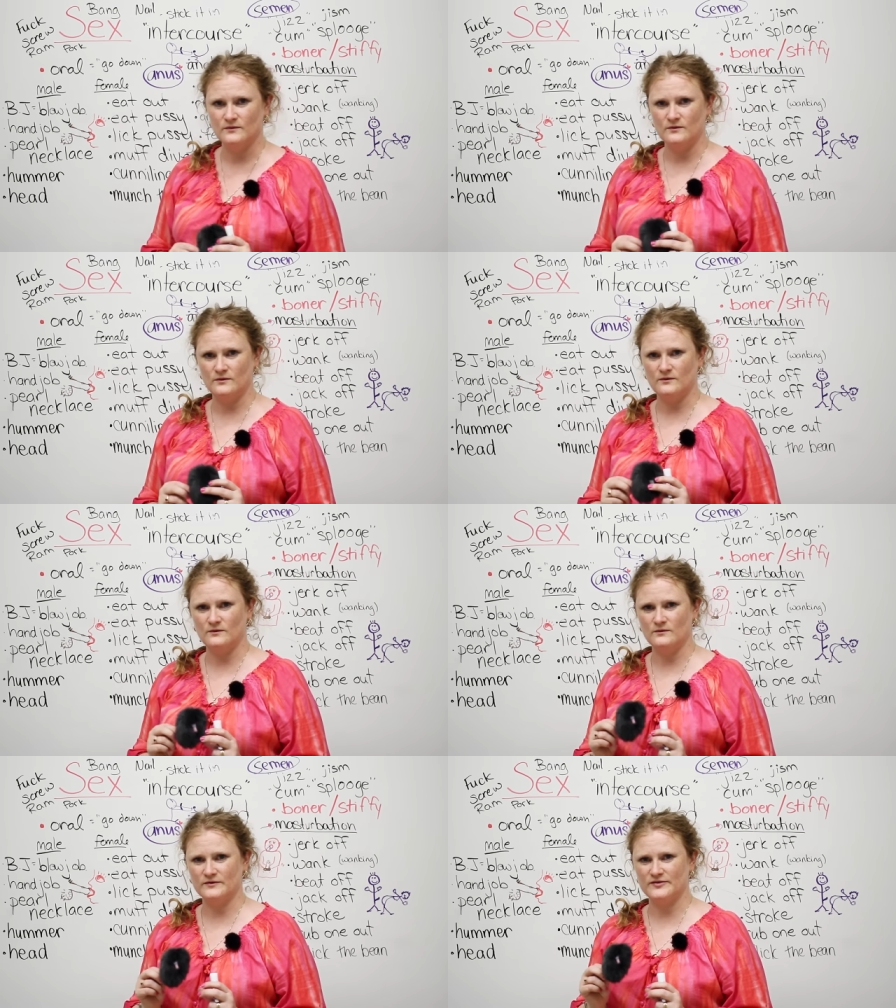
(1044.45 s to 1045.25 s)

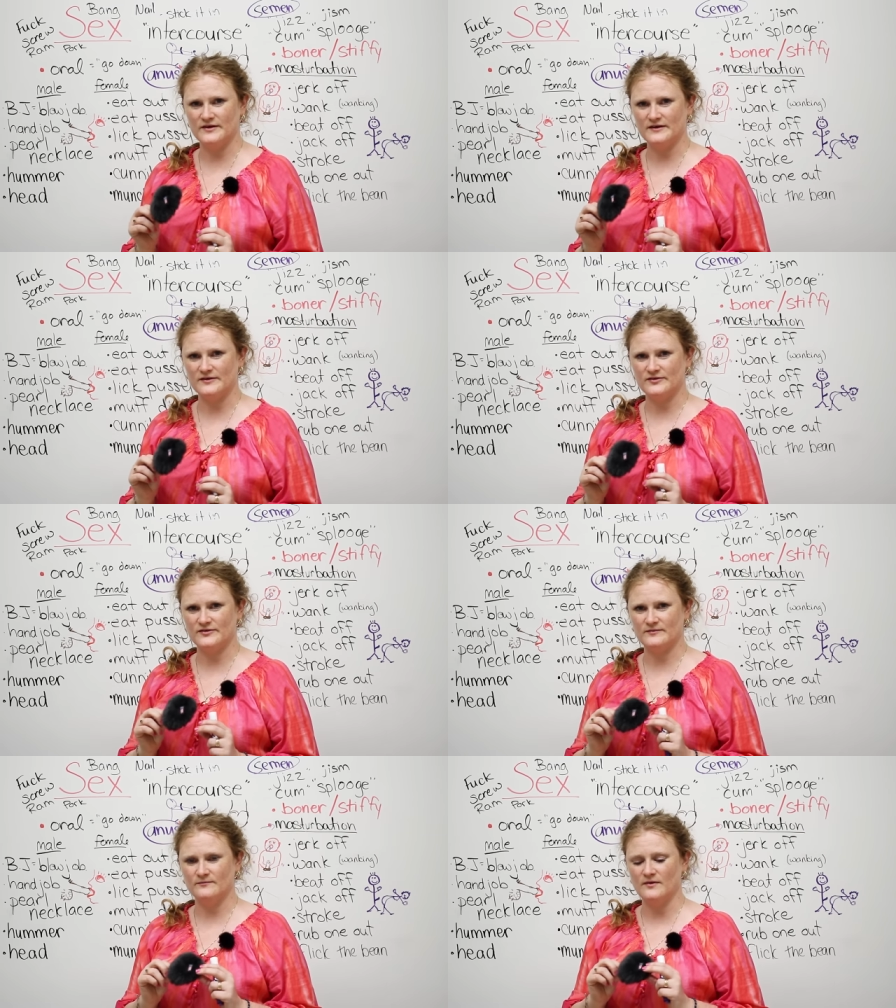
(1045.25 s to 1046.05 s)
Ooh, what's
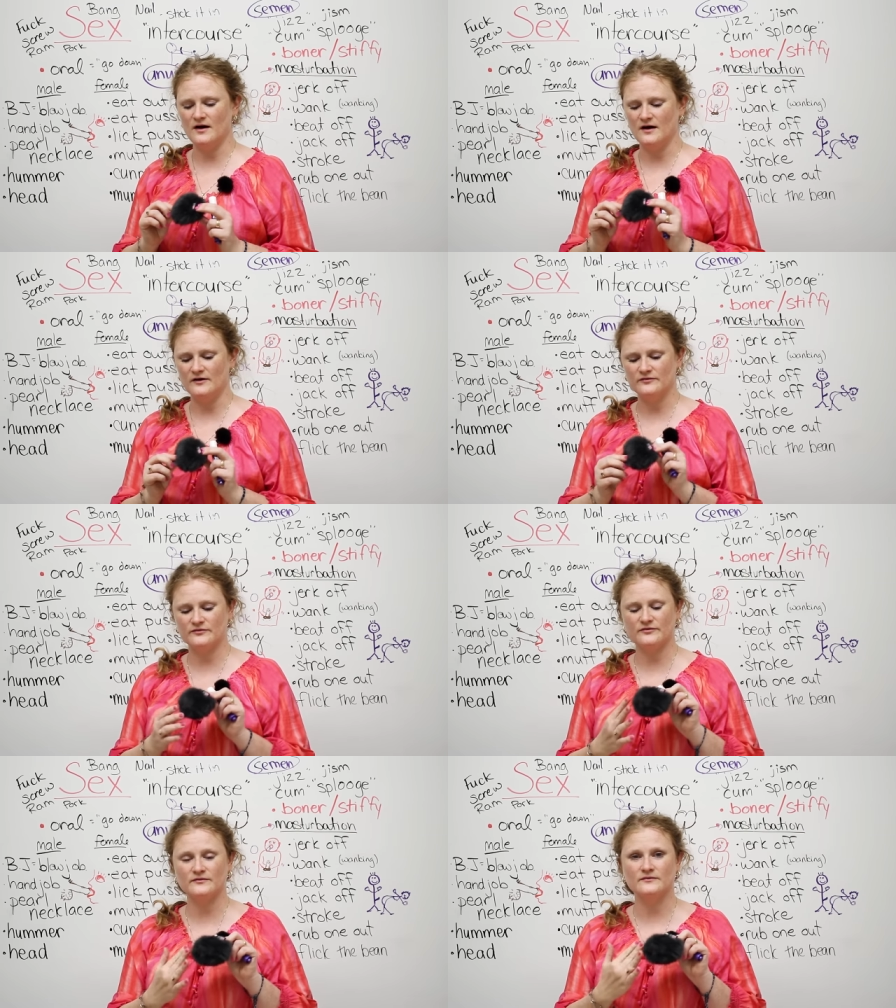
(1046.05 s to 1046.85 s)
this? Muff
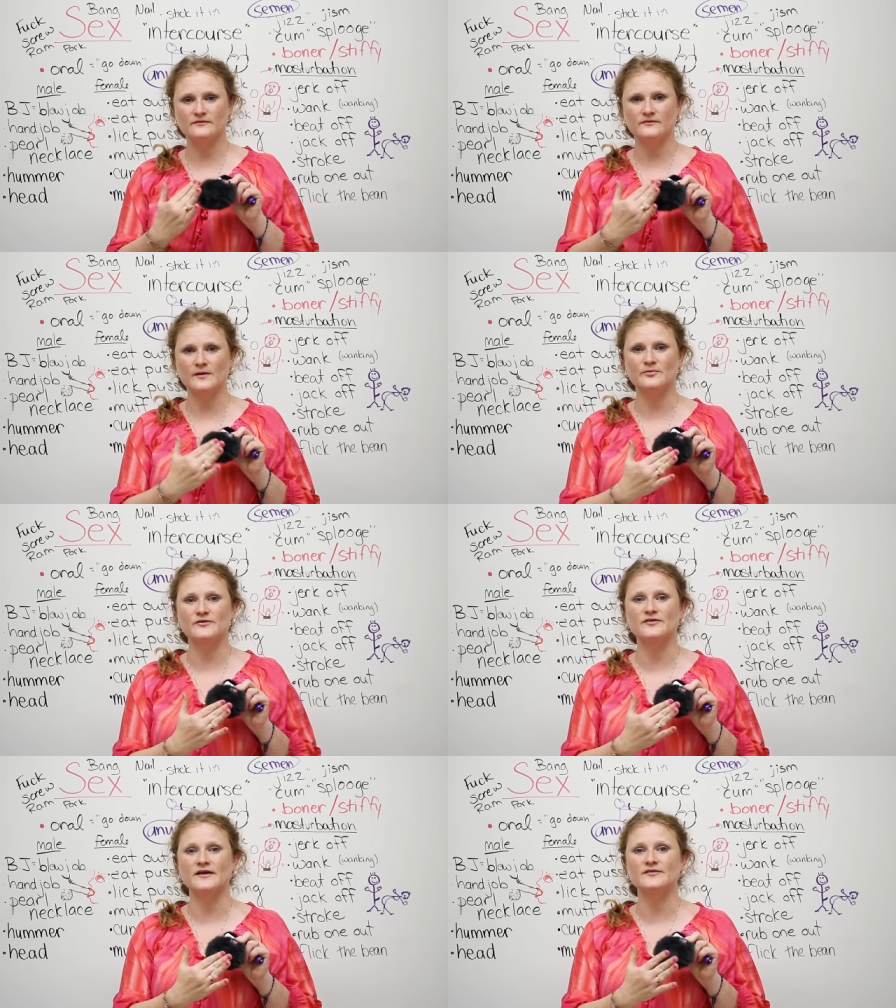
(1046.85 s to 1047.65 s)

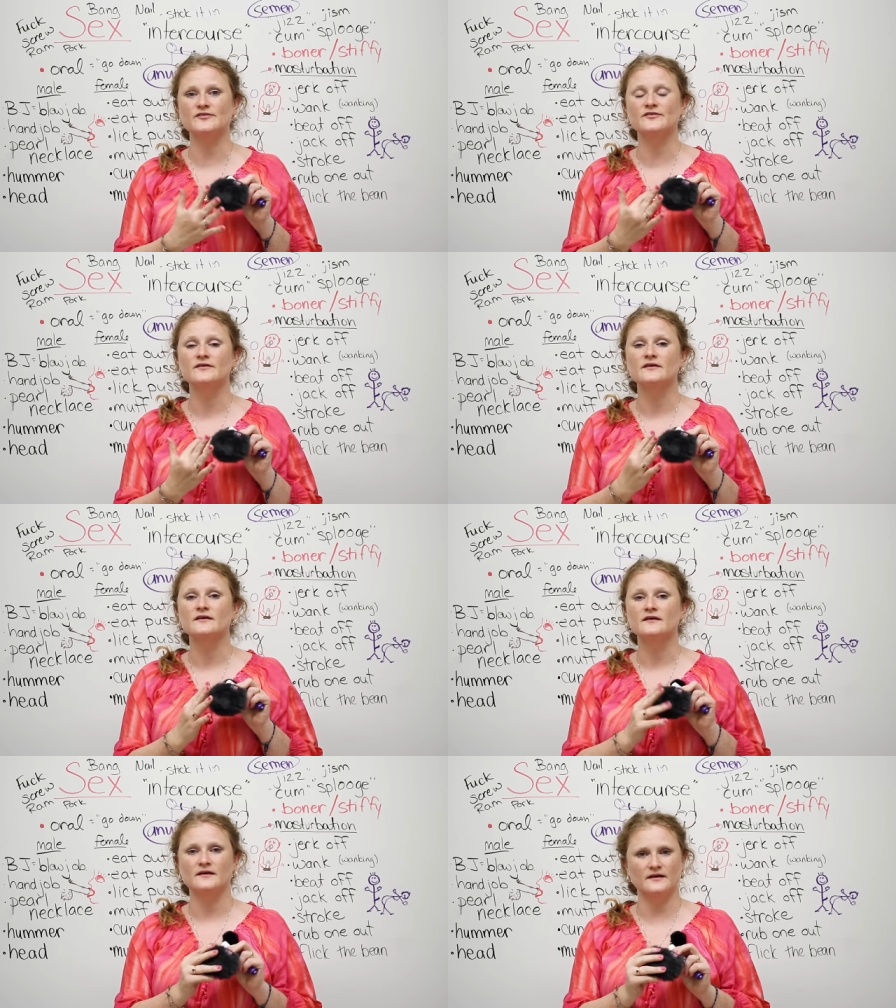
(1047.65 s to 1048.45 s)
represents,
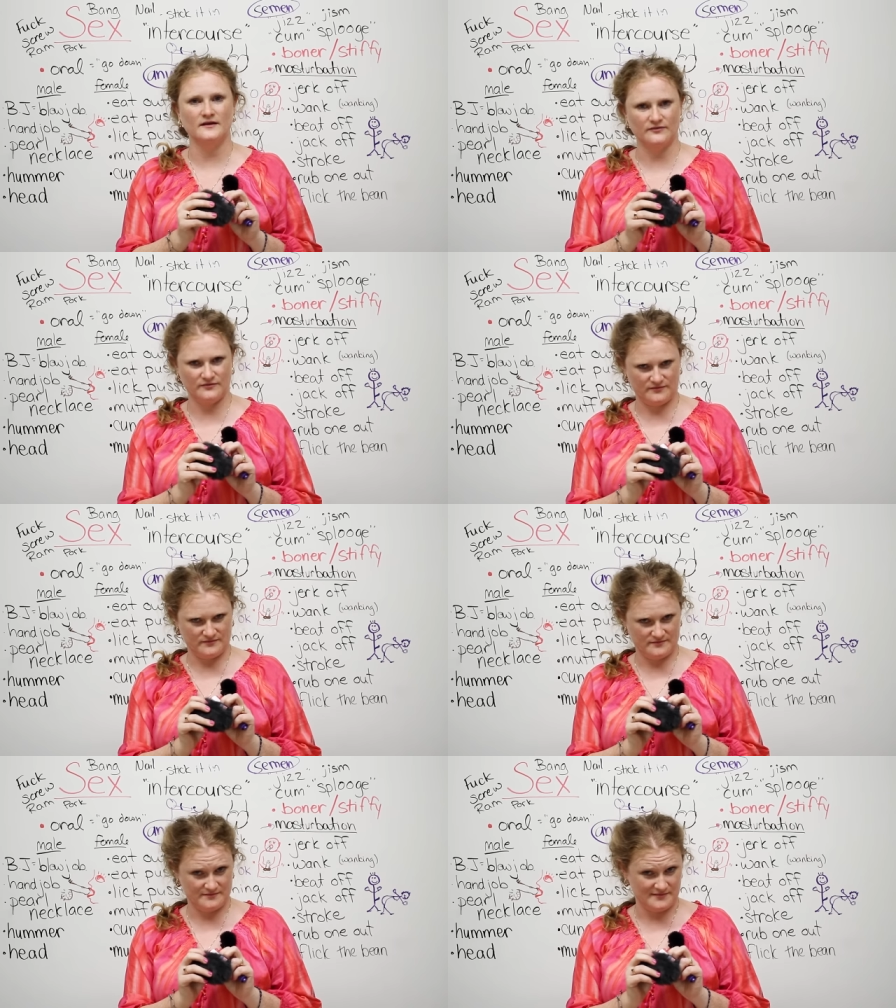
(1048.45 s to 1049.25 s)
if
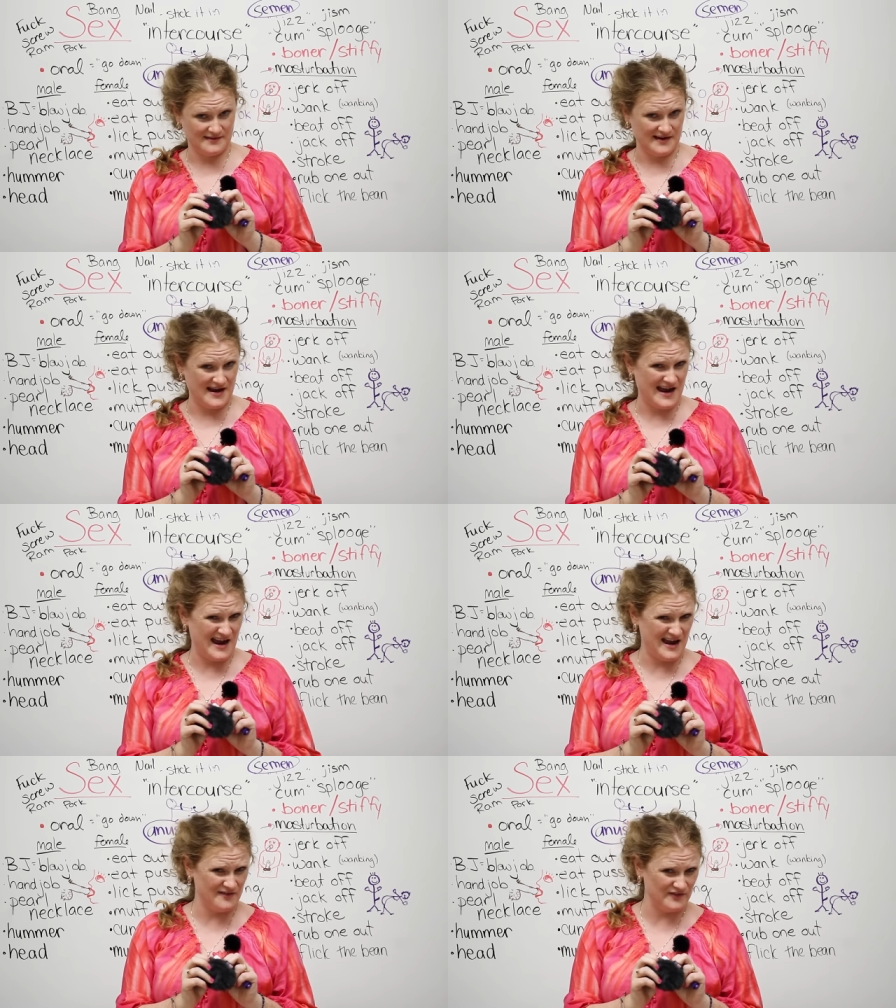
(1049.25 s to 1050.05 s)
they
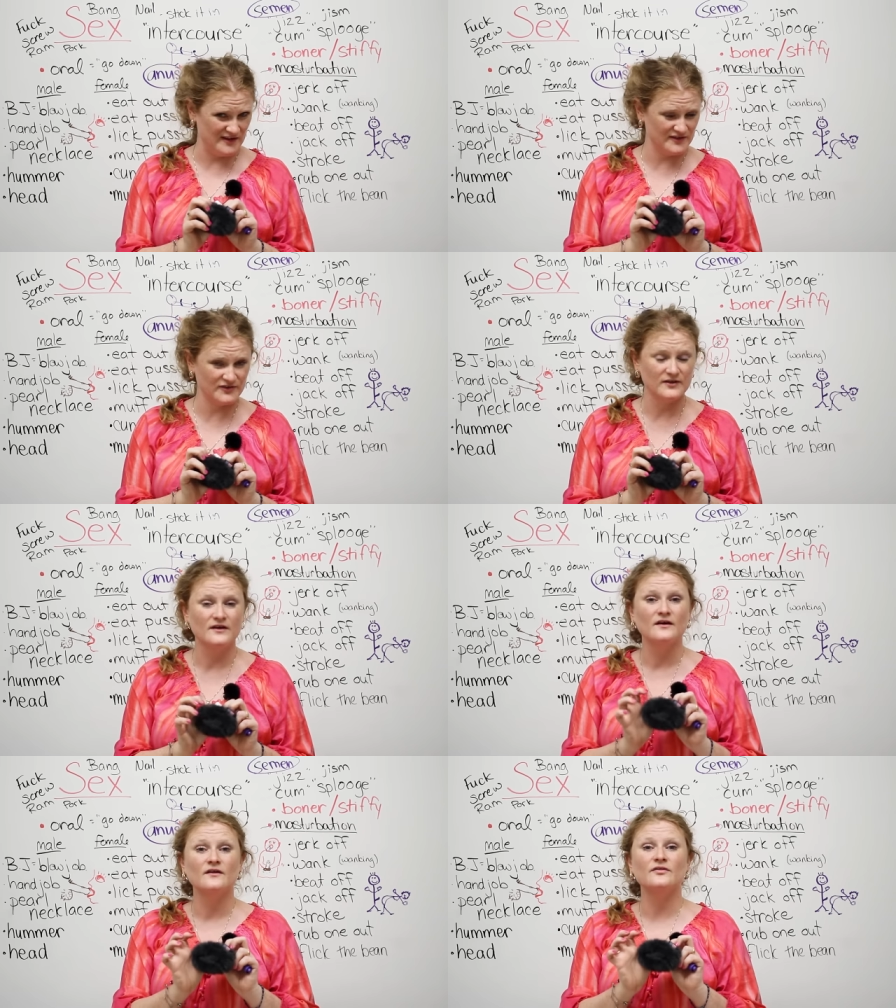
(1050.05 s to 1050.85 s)
have it,
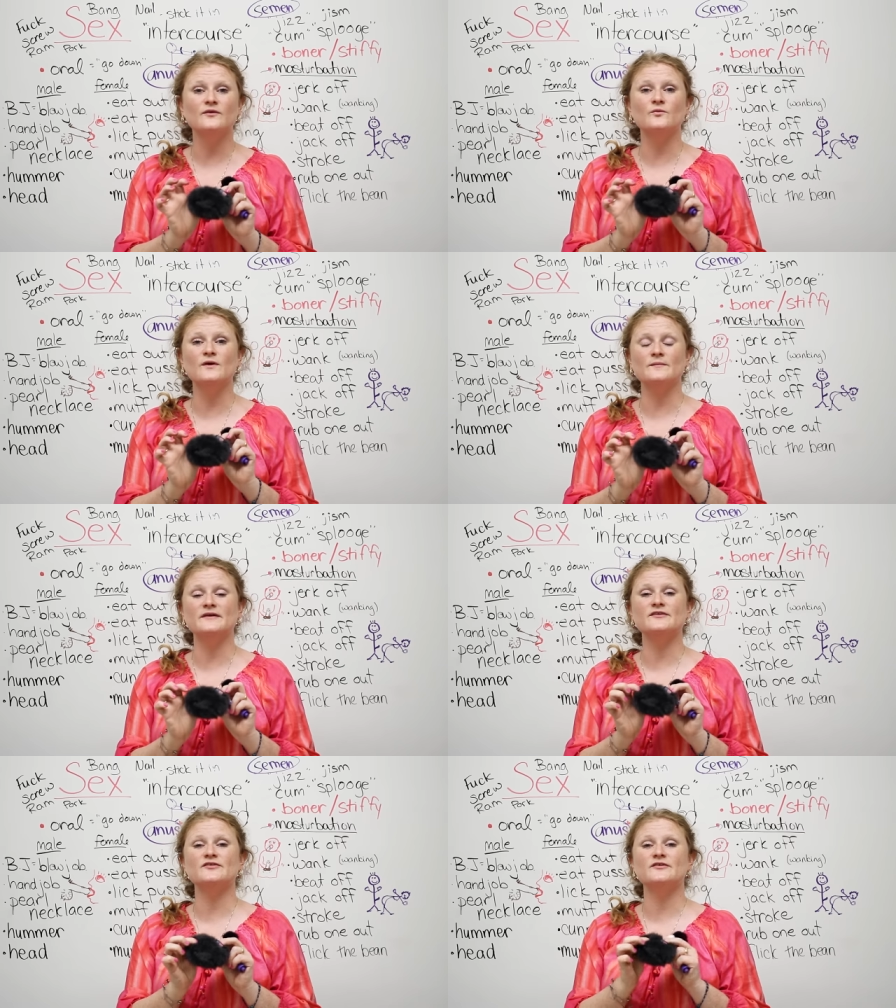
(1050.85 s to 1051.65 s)
the
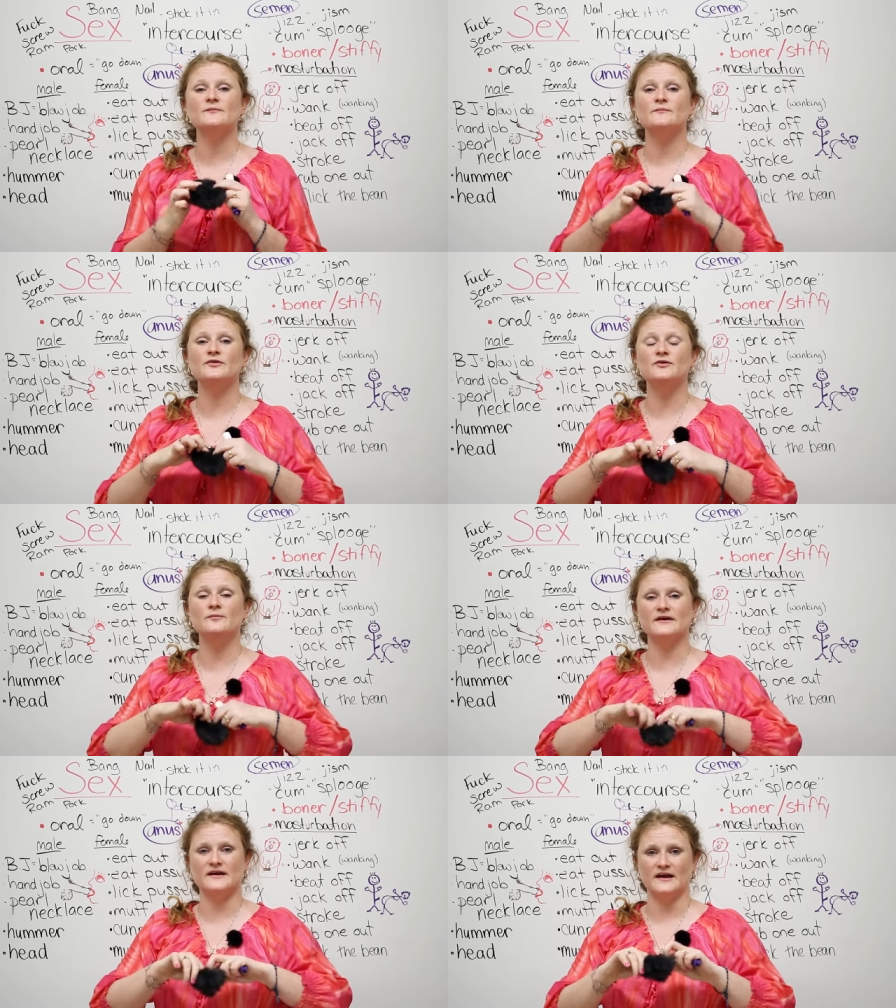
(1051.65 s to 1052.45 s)
women's
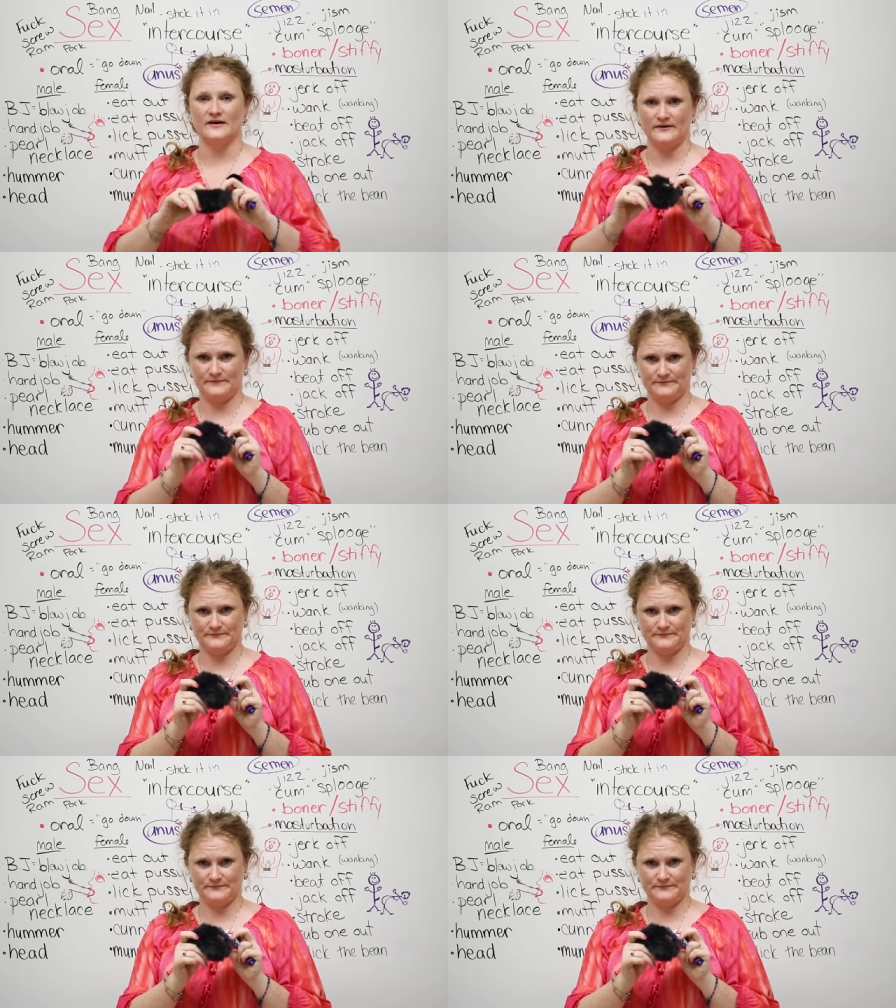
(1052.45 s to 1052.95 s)
pubic hair.